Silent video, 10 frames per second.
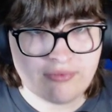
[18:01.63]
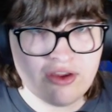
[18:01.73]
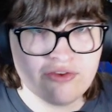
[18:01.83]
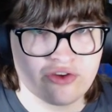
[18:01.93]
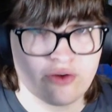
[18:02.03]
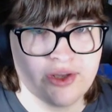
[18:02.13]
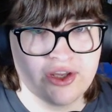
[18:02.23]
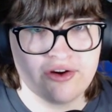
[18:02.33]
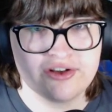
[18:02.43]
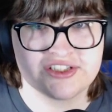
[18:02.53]
So what you're
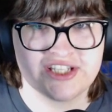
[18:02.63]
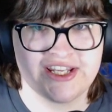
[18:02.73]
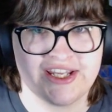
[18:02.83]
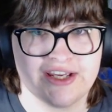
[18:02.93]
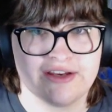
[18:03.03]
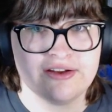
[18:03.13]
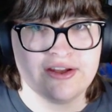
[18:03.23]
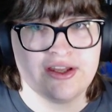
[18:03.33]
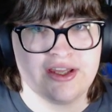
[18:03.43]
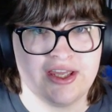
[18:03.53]
going to see here
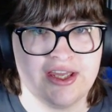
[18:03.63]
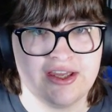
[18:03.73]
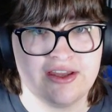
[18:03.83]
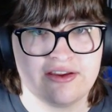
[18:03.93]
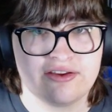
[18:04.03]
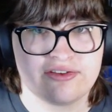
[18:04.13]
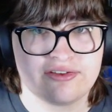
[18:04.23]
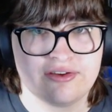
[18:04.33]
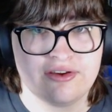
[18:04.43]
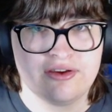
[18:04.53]

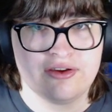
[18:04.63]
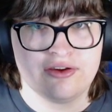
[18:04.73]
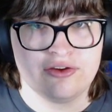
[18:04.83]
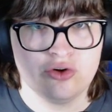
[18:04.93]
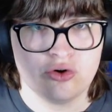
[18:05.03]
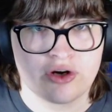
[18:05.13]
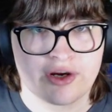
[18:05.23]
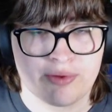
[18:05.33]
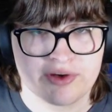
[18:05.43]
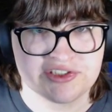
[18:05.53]
is your
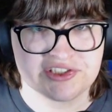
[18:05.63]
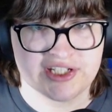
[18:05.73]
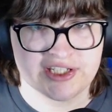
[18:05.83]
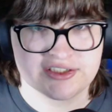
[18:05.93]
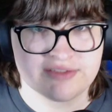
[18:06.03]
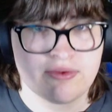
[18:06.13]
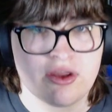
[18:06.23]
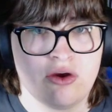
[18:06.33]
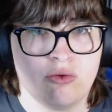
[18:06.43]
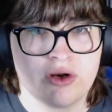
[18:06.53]
compressor settings.
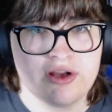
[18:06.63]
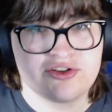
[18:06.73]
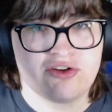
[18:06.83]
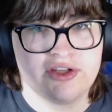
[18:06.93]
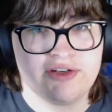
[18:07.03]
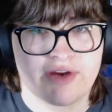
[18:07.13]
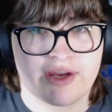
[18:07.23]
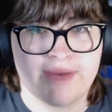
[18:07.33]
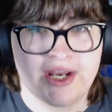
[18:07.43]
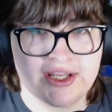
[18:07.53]
What I generally
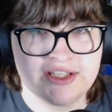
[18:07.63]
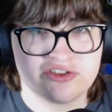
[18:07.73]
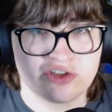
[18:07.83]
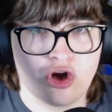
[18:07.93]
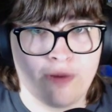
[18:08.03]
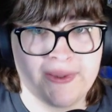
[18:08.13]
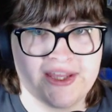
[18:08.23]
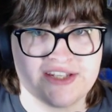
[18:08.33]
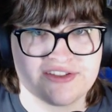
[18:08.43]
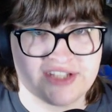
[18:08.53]
recommend is to copy
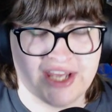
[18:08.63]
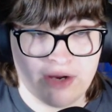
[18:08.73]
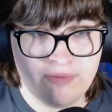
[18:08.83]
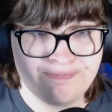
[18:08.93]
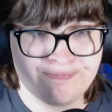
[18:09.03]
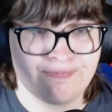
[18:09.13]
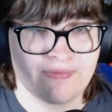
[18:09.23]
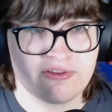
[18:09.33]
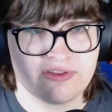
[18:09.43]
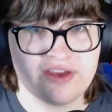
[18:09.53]
these down.
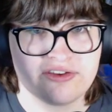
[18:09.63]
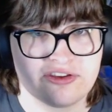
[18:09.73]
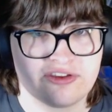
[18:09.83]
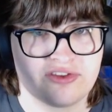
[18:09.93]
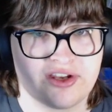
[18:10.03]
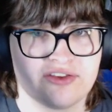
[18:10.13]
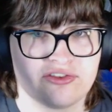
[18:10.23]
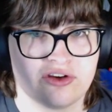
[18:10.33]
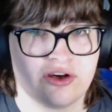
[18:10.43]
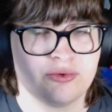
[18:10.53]
These are the settings
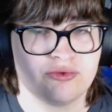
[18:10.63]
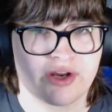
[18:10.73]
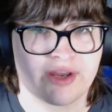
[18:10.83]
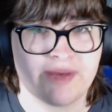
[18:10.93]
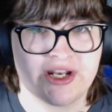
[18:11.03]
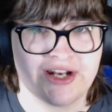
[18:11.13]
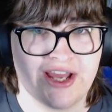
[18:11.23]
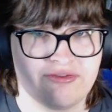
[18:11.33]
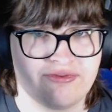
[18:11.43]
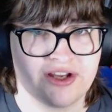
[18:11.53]
that I would recommend and
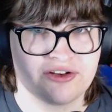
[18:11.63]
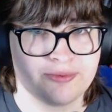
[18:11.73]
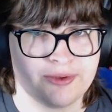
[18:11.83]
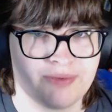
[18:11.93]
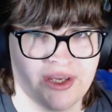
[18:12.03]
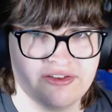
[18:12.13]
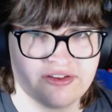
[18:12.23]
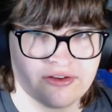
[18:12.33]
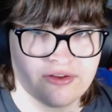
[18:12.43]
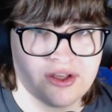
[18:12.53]
have found to be
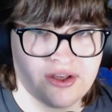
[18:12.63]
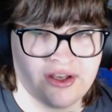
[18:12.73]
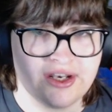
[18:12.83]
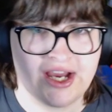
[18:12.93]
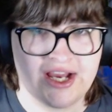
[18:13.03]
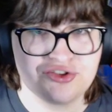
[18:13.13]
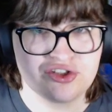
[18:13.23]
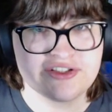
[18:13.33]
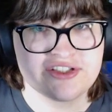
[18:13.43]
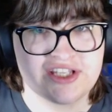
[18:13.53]
best. Now, as you
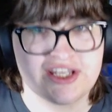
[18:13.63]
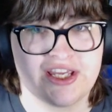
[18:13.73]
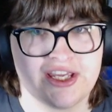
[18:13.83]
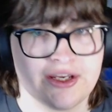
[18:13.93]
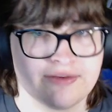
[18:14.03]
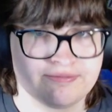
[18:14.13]
can see here,